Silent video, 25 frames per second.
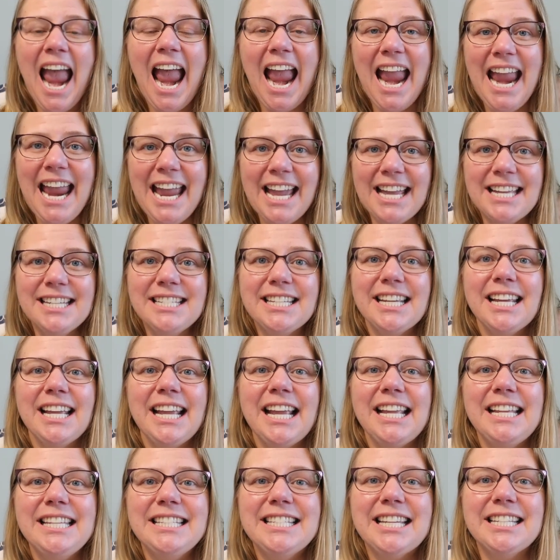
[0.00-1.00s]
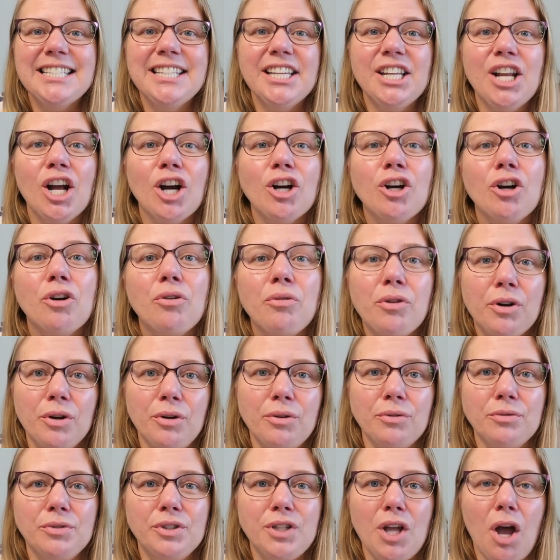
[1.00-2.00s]
And does it
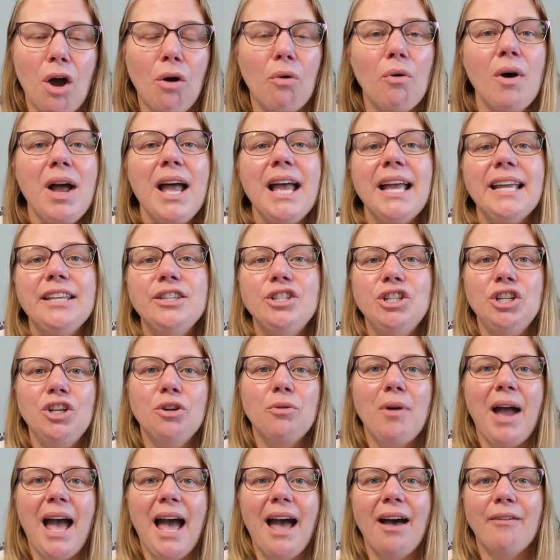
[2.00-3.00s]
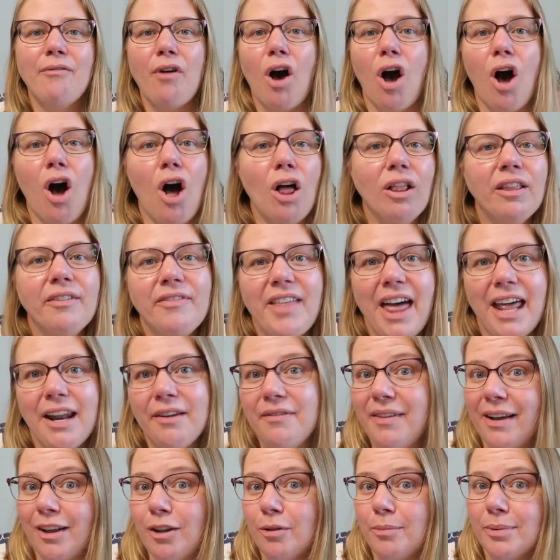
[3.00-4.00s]
accrue? So do you have all of that
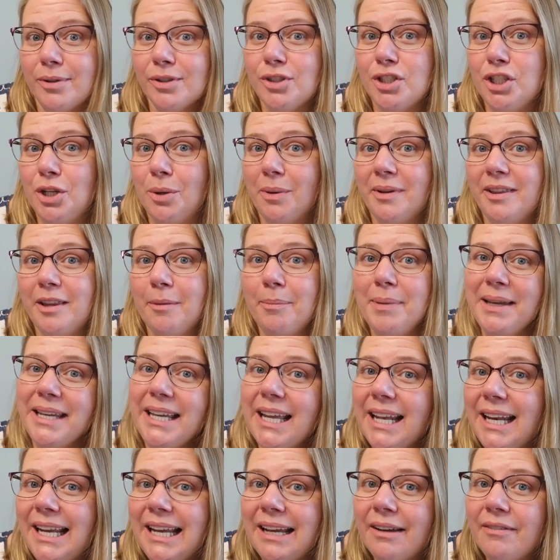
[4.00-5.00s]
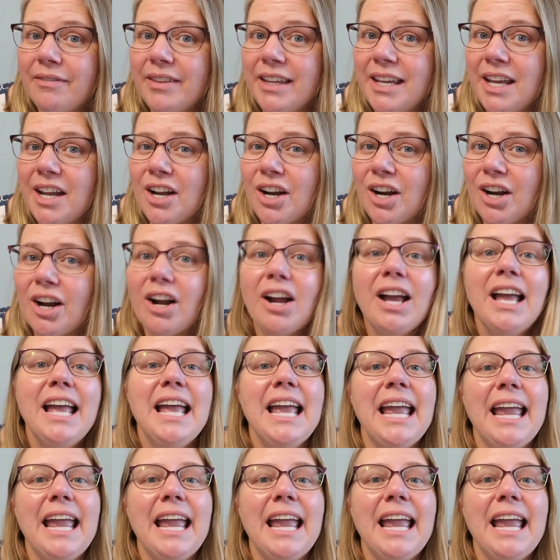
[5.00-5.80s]
available to you at the beginning of the year?